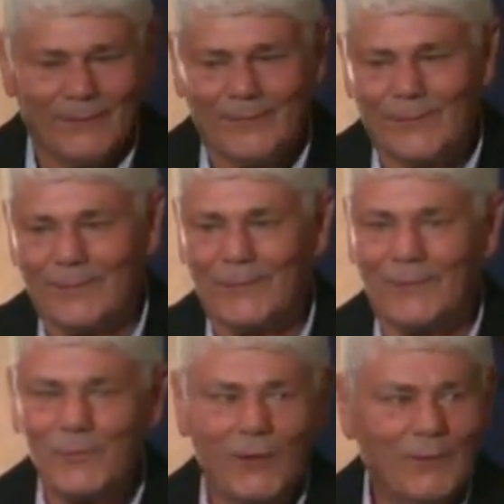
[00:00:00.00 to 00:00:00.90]

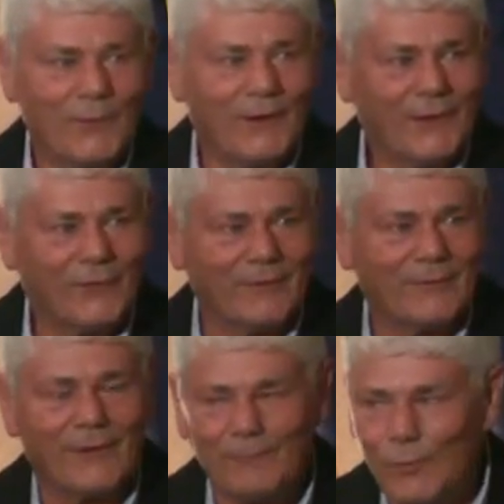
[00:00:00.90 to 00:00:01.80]
Well,
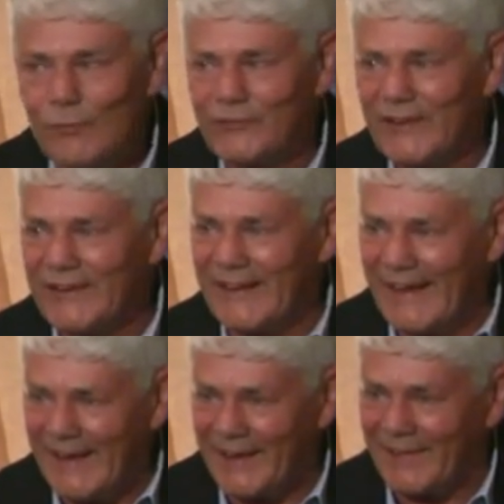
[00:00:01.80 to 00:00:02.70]
moved to
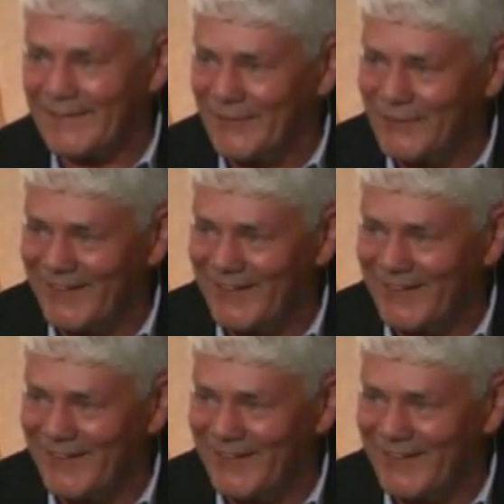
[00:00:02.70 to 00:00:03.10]
Indiana.